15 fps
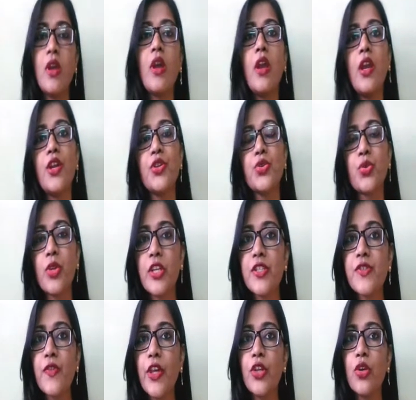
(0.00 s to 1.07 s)
In
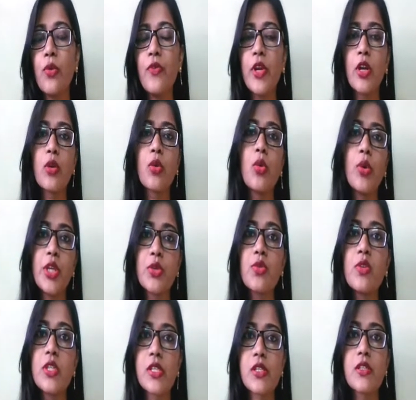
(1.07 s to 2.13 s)
today's video we are going to
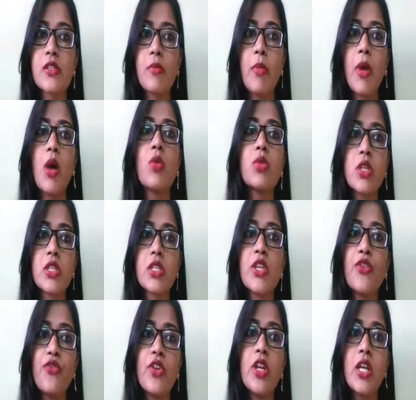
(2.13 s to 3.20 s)
discuss about
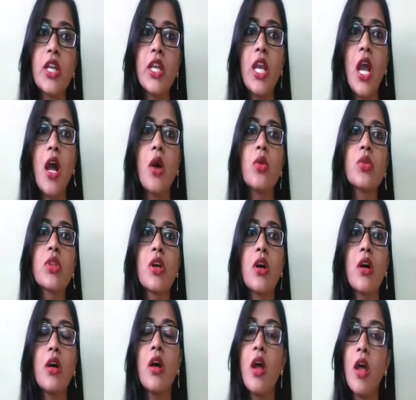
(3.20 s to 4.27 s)
differently how
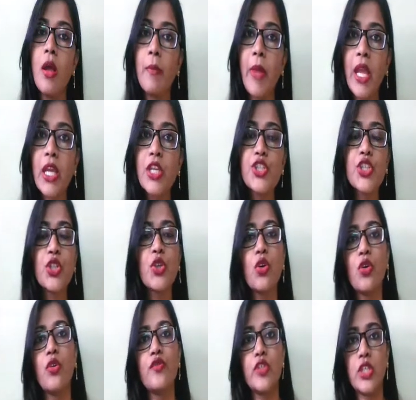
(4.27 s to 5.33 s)
the packaging
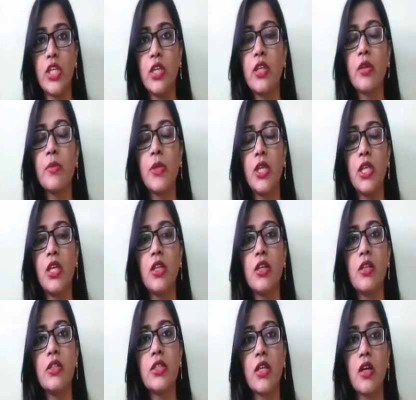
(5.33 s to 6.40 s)
of genetic material
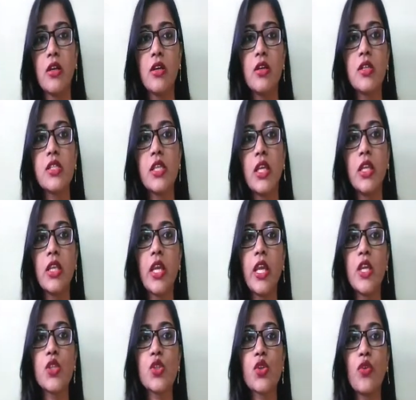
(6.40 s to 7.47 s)
it occurs in
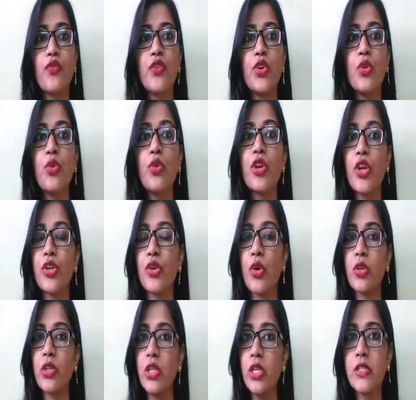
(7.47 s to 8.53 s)
case of
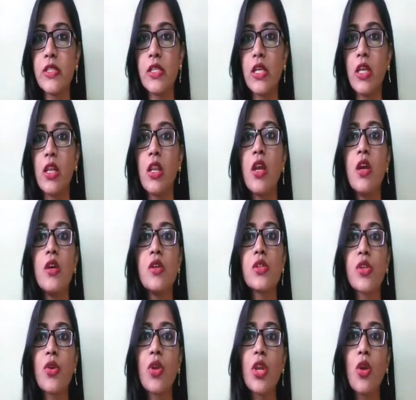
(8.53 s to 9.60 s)
eukaryotic cell.
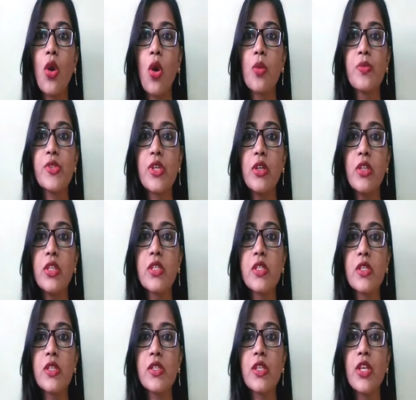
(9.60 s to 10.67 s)
So you can observe this
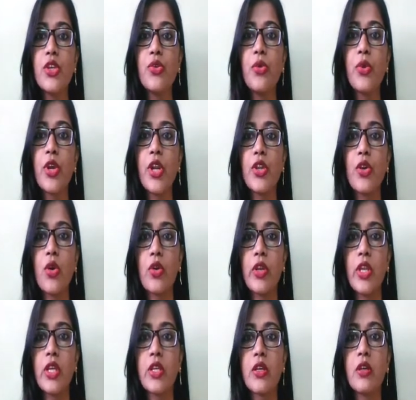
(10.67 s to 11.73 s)
is the
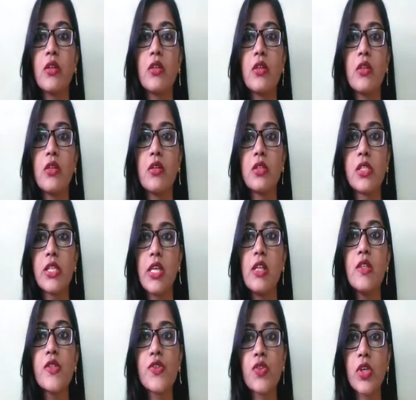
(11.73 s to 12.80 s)
eukaryotic
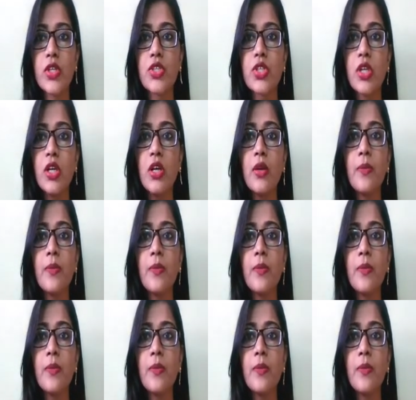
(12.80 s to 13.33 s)
cell structure.